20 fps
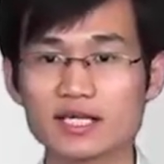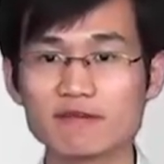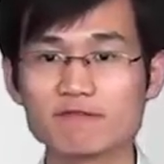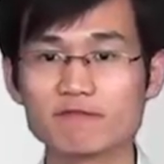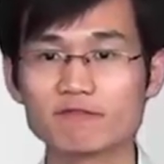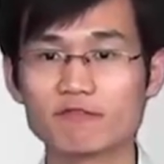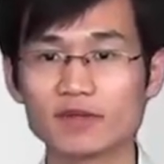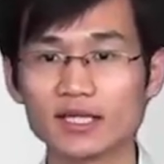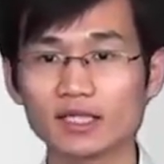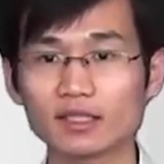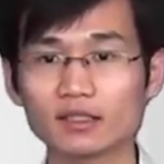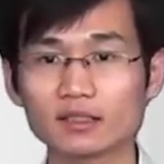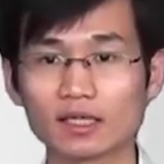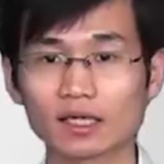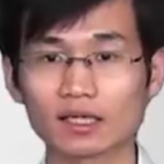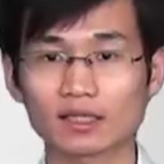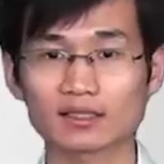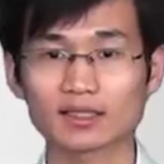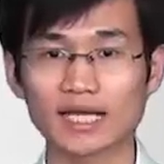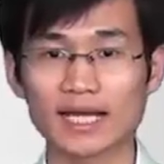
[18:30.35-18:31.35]
config
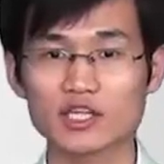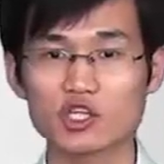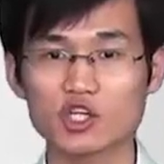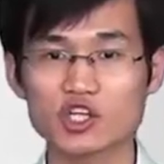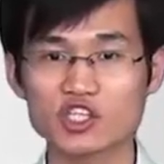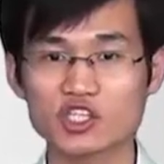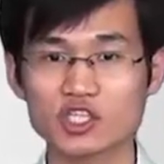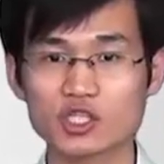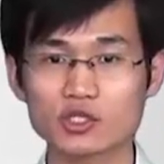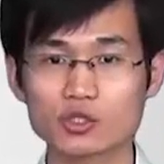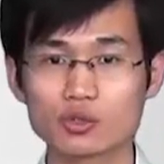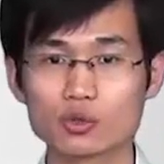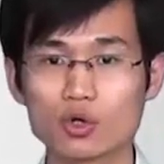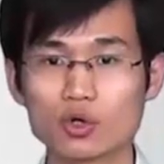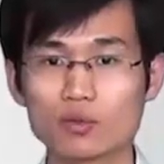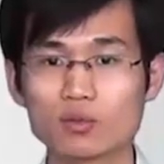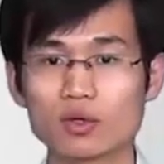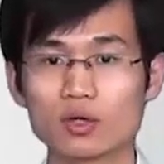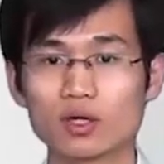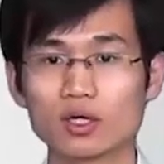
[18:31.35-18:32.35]
digest
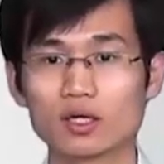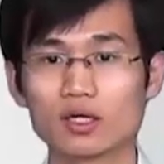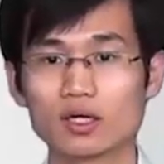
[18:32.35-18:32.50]
sloop